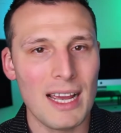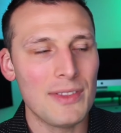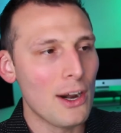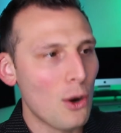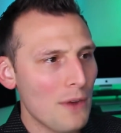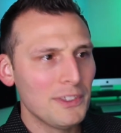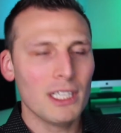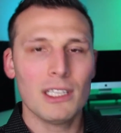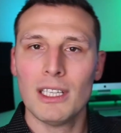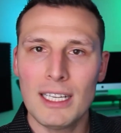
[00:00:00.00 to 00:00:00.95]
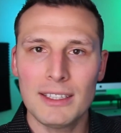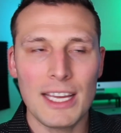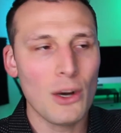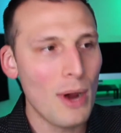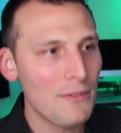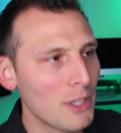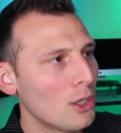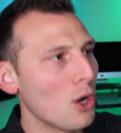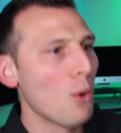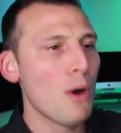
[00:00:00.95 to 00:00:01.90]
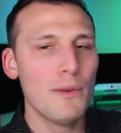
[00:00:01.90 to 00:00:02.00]
They don't have to click, they don't have to
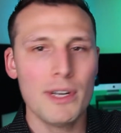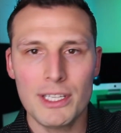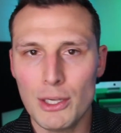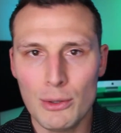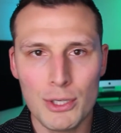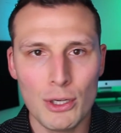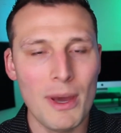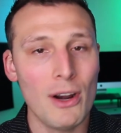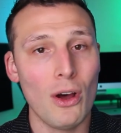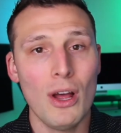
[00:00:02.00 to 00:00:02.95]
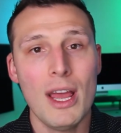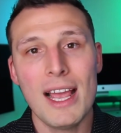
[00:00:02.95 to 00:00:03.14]
go over to the YouTube at all.